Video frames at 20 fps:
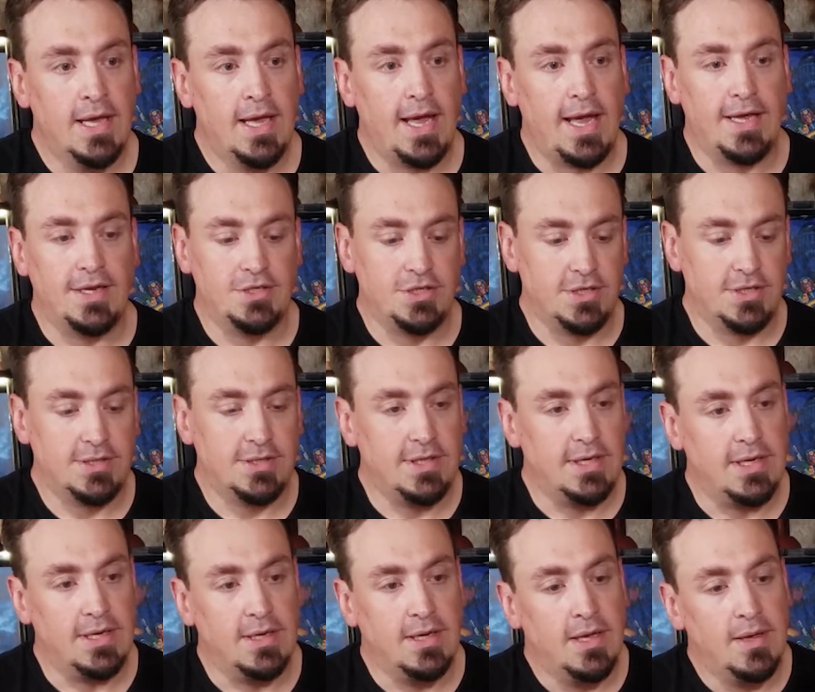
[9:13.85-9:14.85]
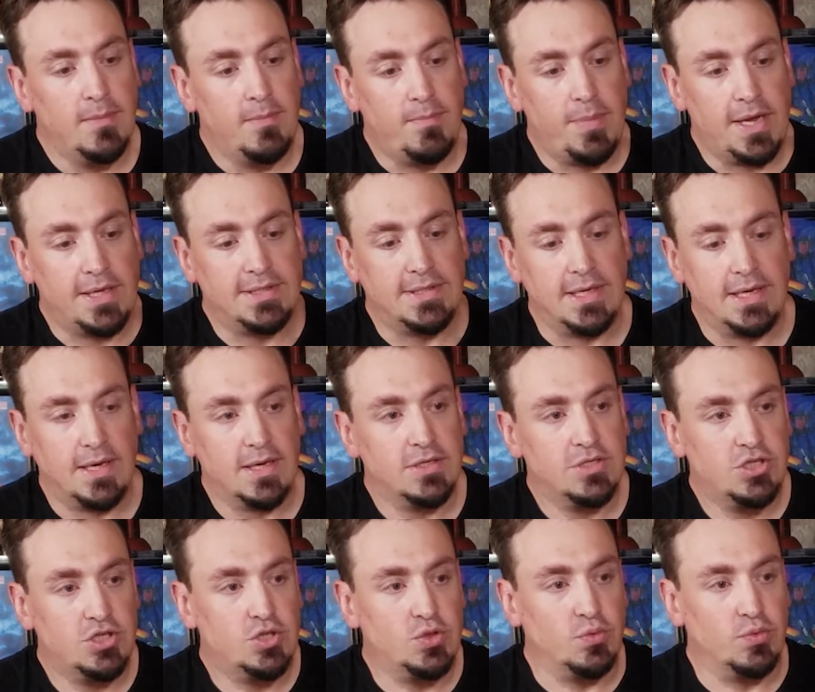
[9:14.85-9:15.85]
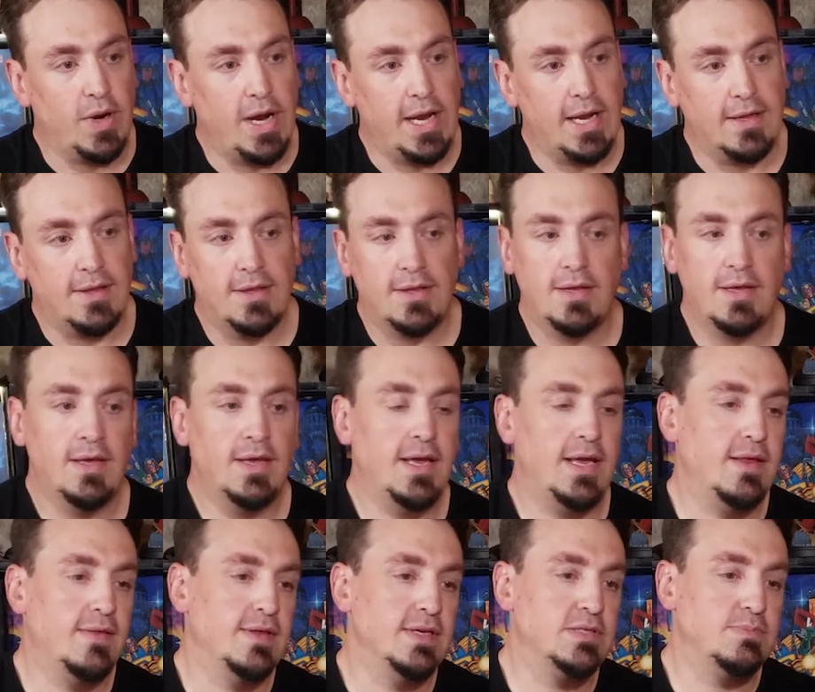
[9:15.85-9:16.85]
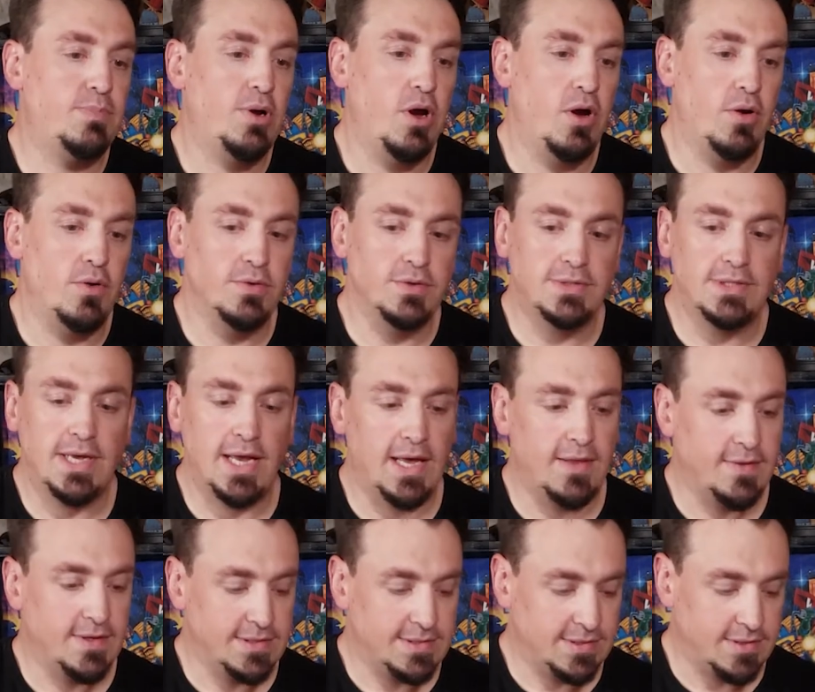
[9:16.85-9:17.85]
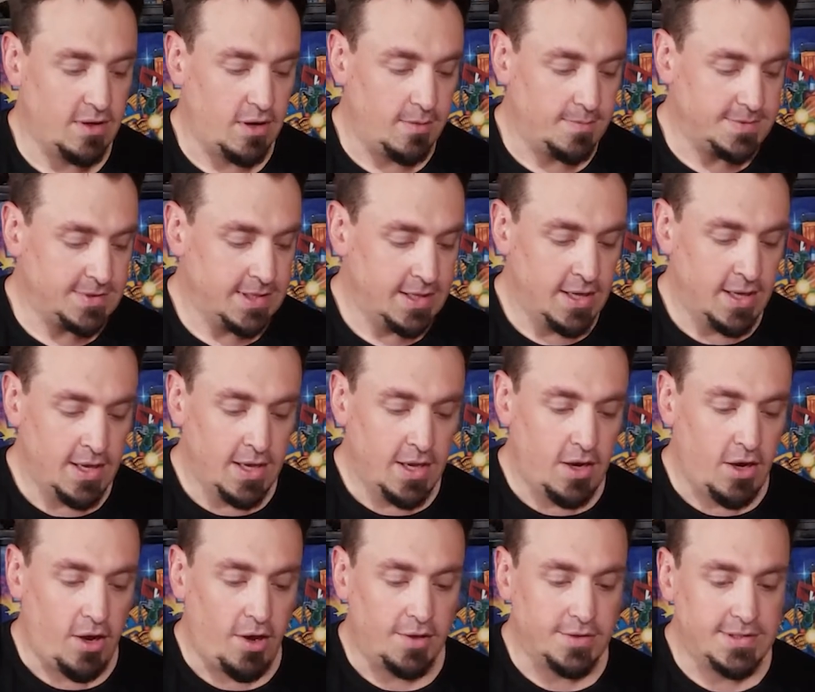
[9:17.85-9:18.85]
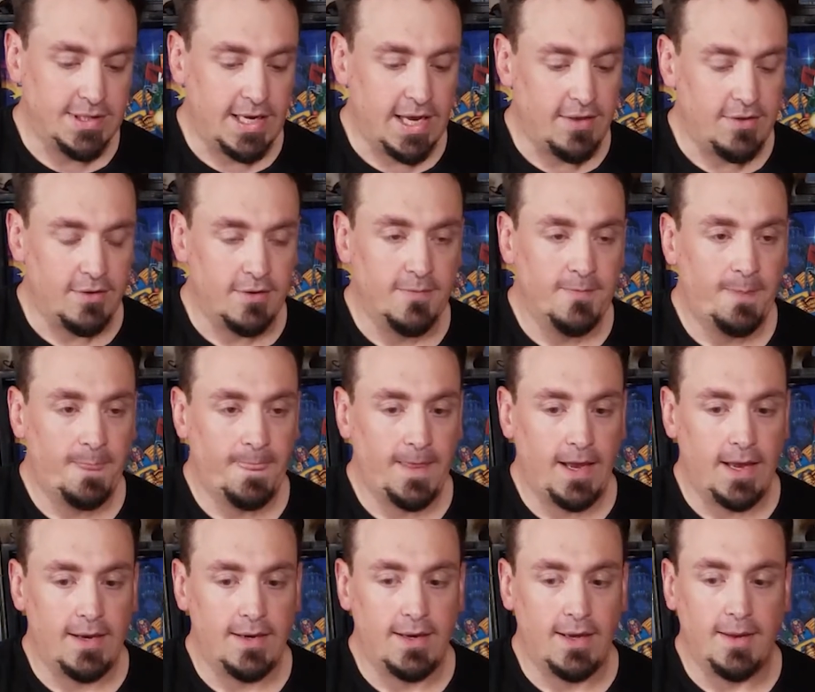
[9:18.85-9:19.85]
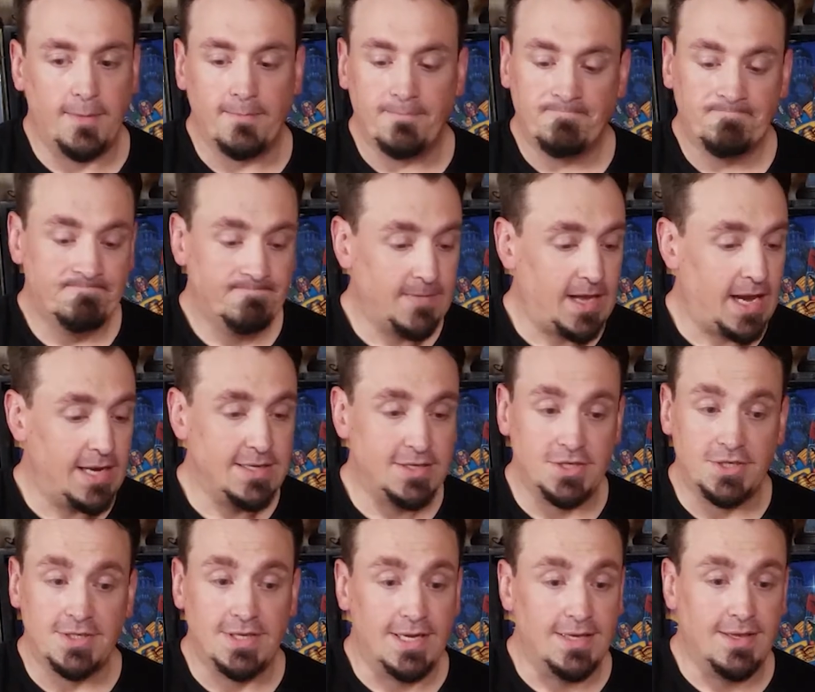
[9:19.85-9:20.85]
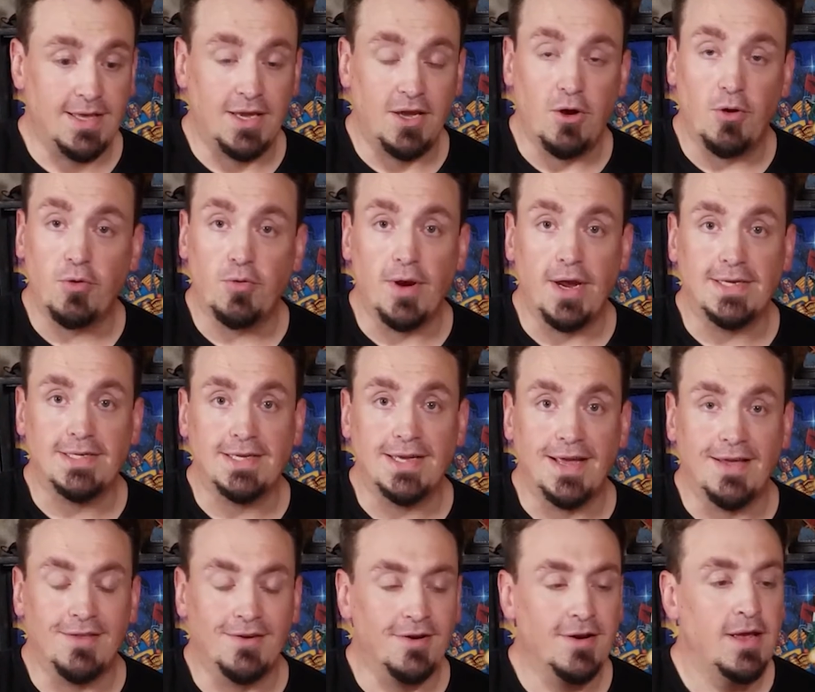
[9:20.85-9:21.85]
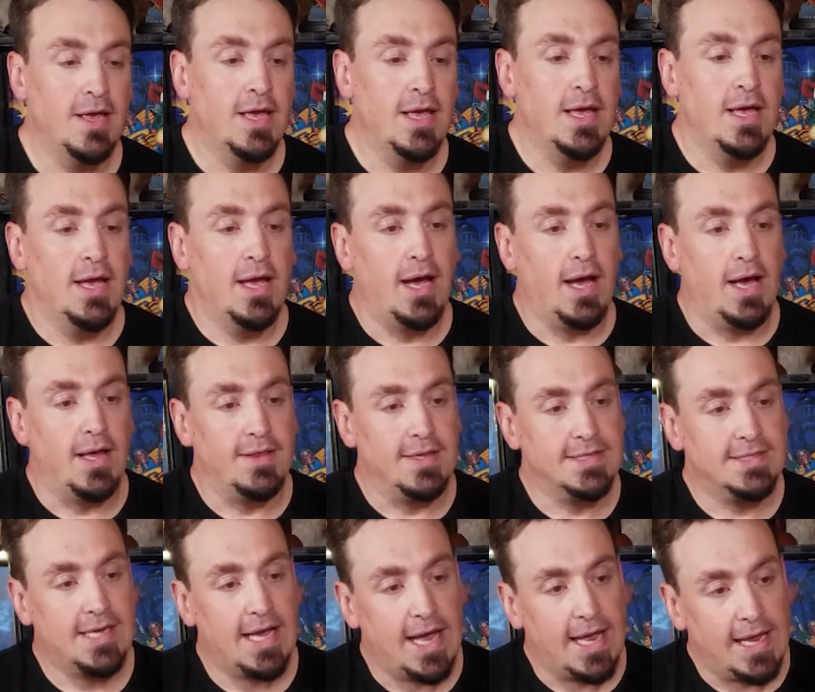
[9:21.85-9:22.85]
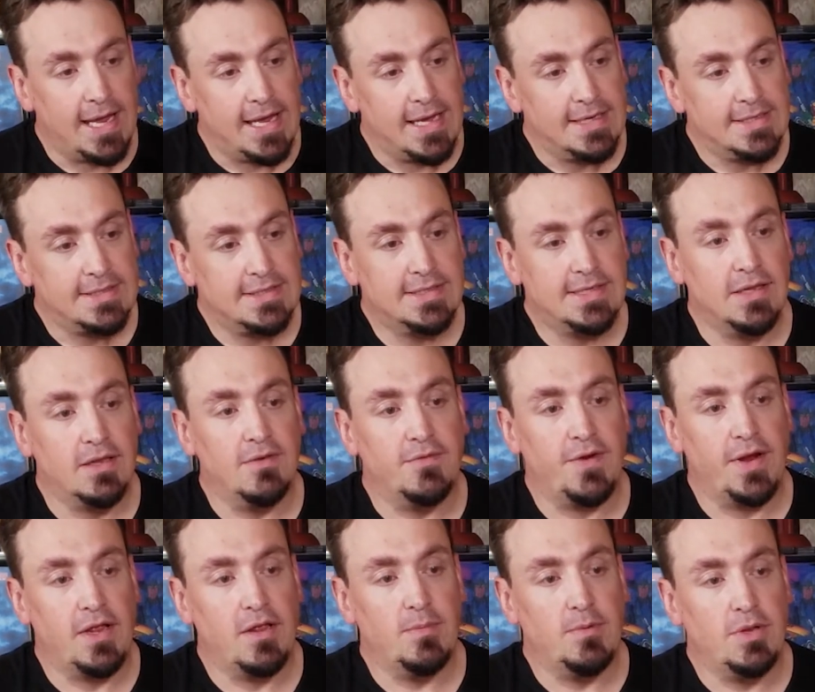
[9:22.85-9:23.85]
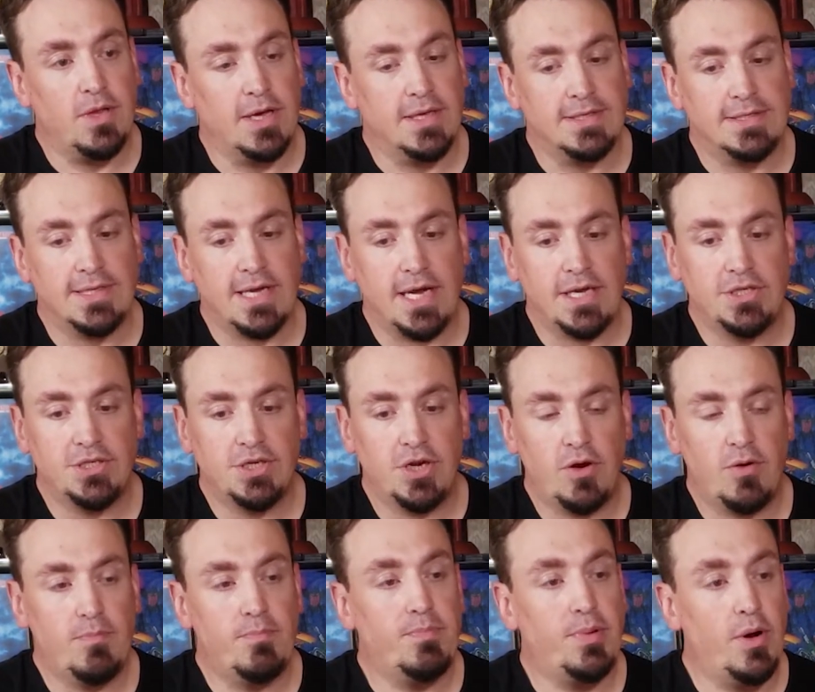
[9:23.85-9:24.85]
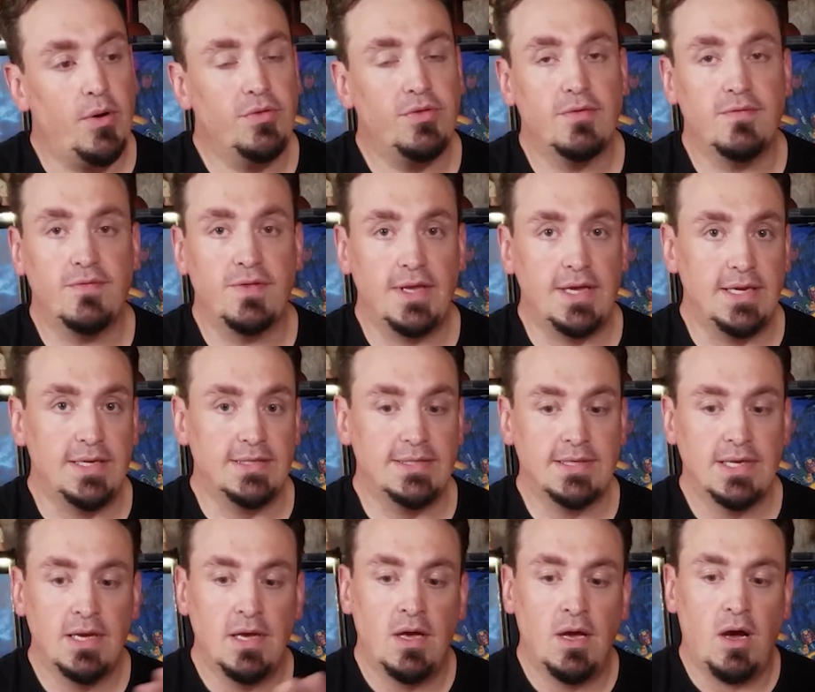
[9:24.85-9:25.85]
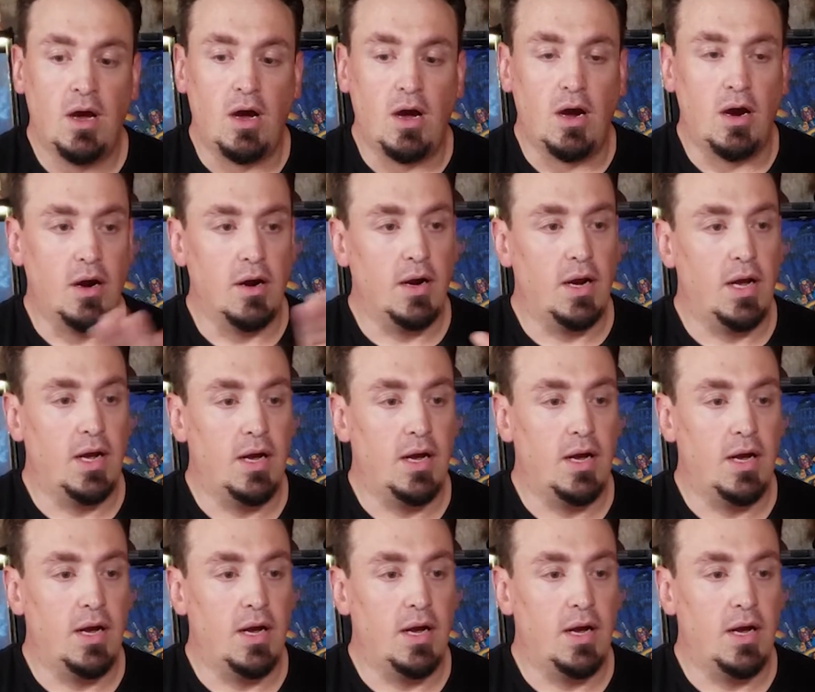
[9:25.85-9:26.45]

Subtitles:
and just the basic strength in this pose and this sculpt all together. And I just think they go great together. This guy is still available on Sideshow. Both of these are